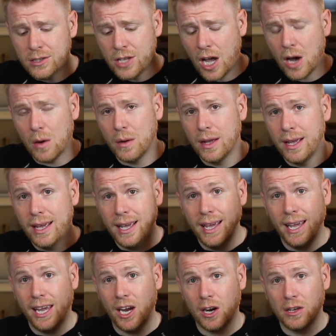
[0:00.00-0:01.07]
So
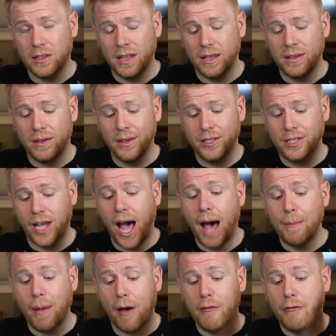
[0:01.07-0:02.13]
here are the
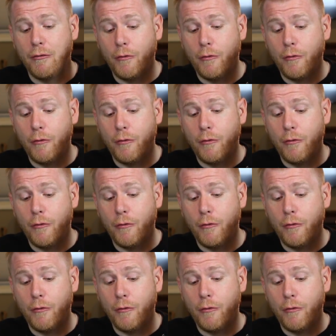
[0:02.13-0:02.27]
top